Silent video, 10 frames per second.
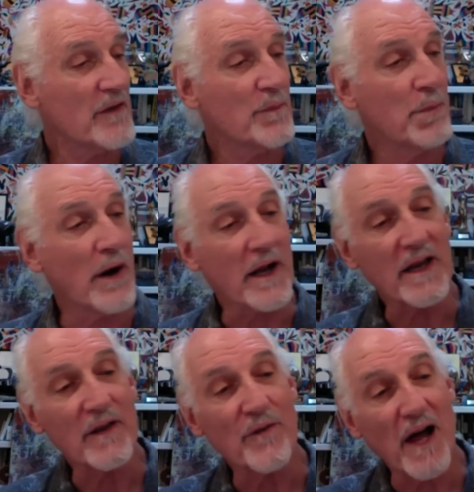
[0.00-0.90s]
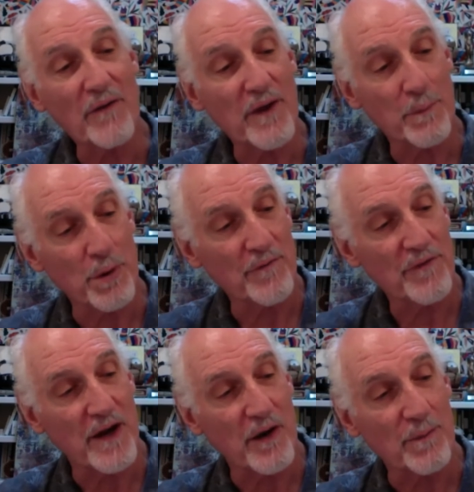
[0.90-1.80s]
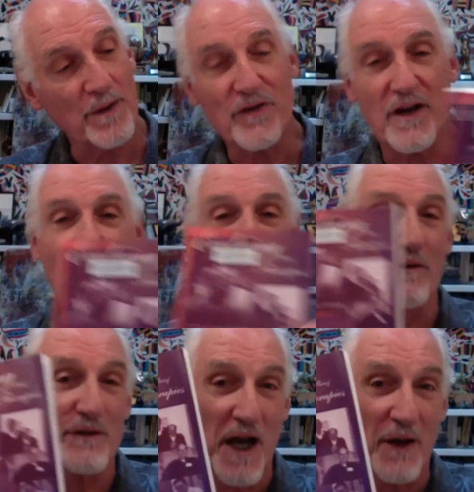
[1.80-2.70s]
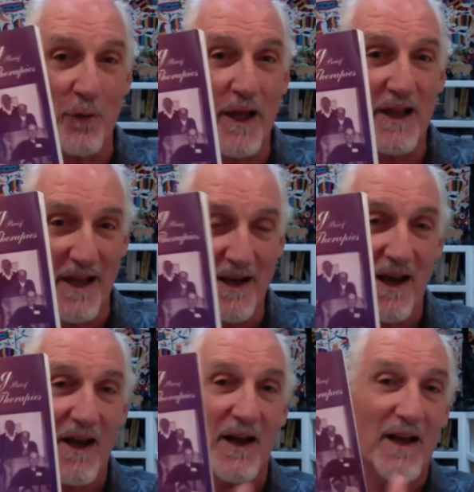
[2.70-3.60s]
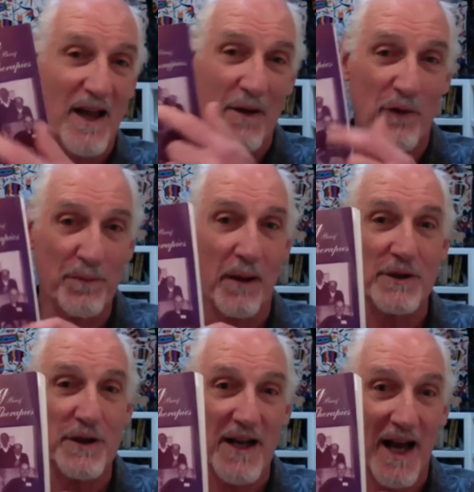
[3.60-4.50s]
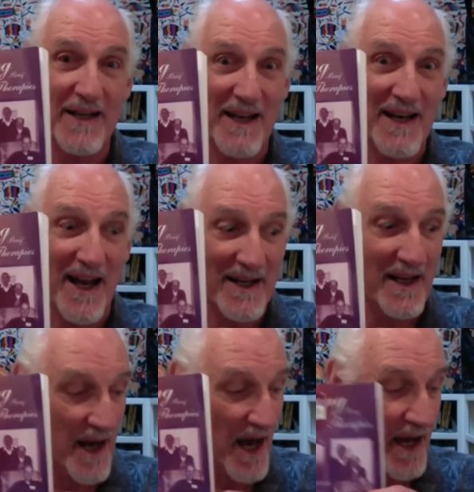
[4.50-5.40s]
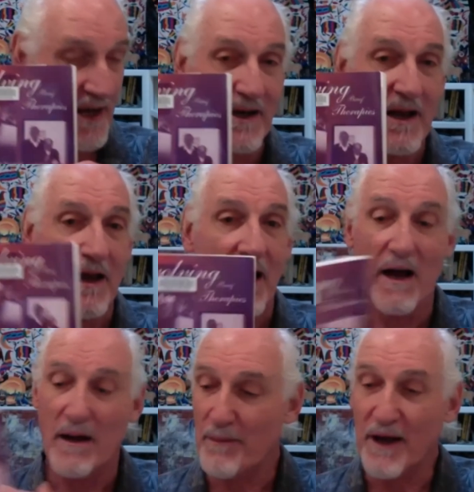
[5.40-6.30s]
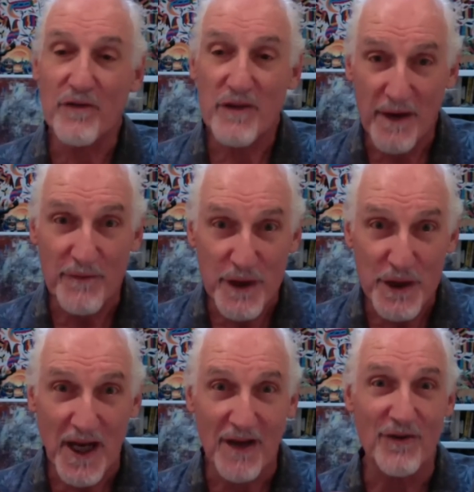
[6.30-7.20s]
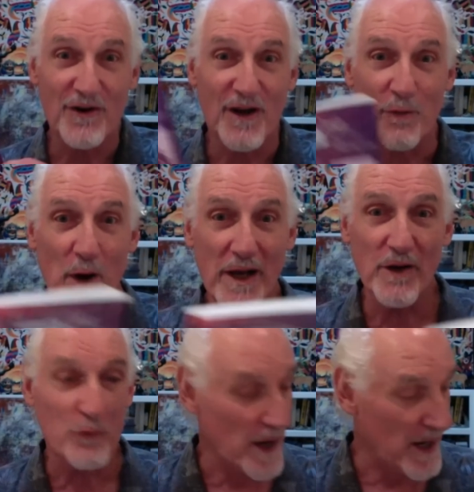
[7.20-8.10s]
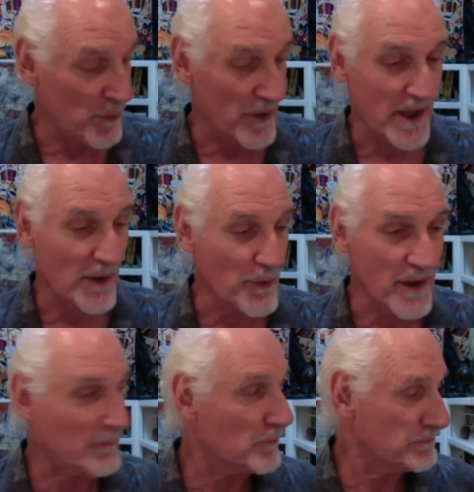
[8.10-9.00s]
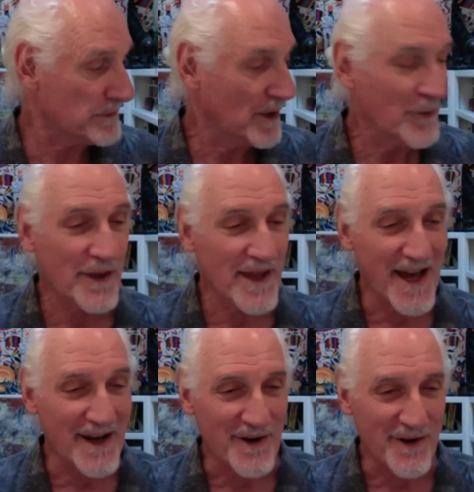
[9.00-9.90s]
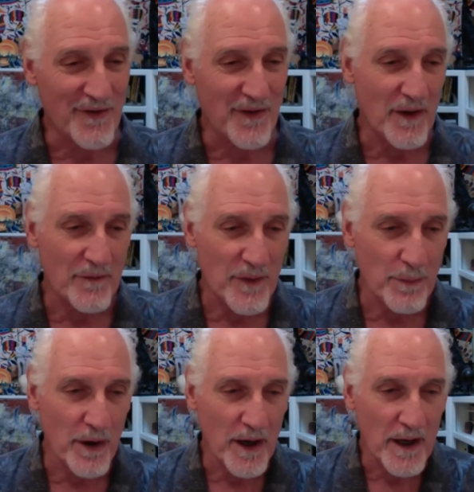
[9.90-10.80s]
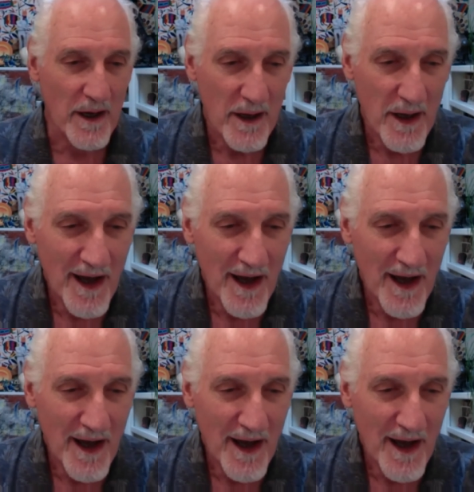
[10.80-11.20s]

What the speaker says: This book, Evolving Brief Therapies in Honor of John Weakland, was published in 1999. Steve DeShazer and Wendell Ray were the editors of the book.